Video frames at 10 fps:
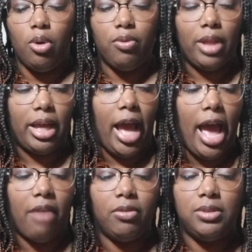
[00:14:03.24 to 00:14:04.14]
for like a
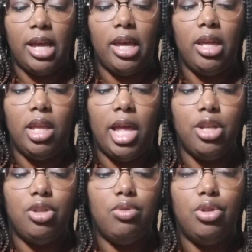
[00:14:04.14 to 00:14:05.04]
half a second and
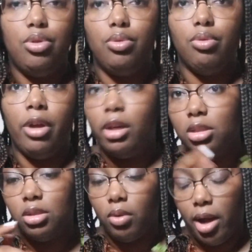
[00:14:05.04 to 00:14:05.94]
like do 2
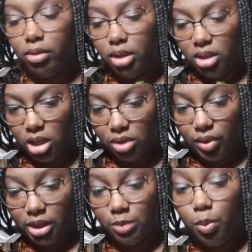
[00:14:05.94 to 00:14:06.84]
rings around it. And I just
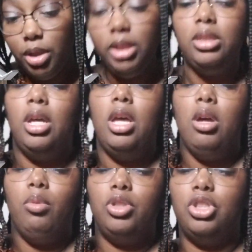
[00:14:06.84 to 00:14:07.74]
feel like that's pointless,
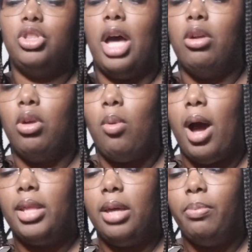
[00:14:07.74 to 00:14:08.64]
which is, I don't know
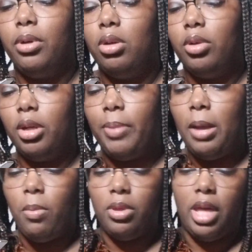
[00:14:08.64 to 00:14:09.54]
why they put on their
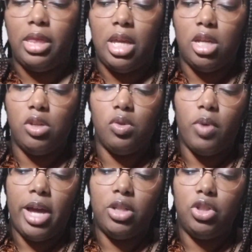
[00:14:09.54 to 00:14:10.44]
paper that they can do
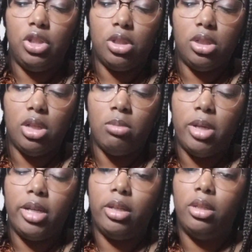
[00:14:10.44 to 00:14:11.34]
radishes. Because I'm
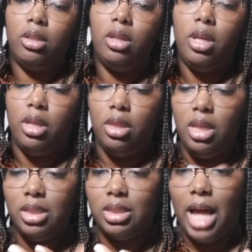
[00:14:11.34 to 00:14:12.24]
like,
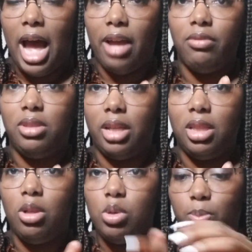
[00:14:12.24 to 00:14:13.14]
these knives, like
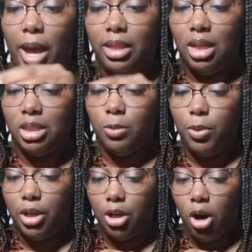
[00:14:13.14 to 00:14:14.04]
the little spike things to
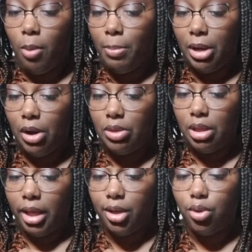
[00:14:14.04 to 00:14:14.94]
put in it are bigger
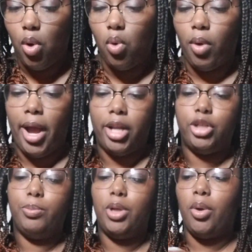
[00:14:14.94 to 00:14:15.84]
than like the whole
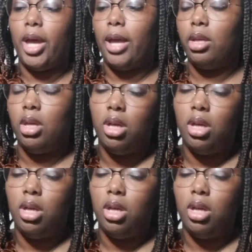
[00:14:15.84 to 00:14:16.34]
radish, but okay.